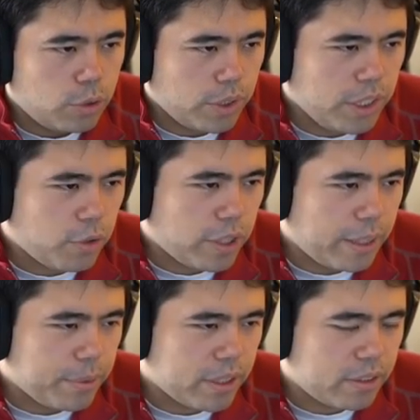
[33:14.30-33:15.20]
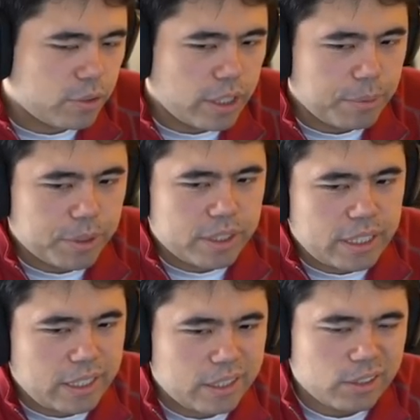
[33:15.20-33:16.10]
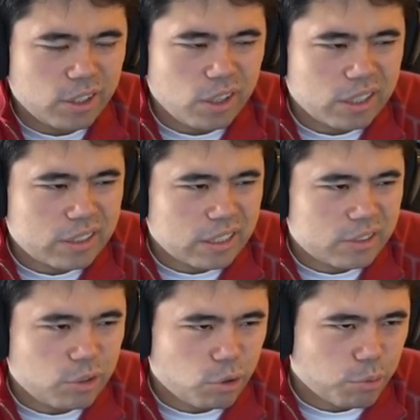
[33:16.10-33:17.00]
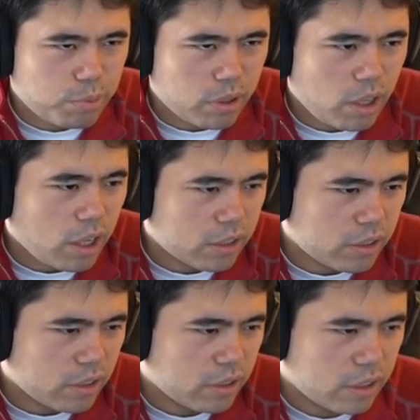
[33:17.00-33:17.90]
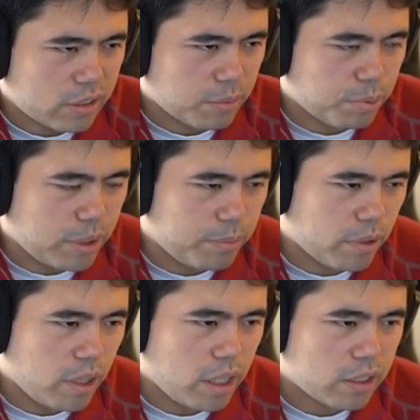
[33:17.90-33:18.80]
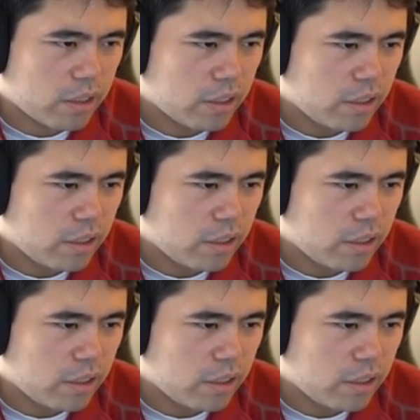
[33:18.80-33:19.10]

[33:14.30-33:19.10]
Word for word: Do I think Kramnik Kramnik did anything? No, that, that's total Bologna. That's complete Bologna.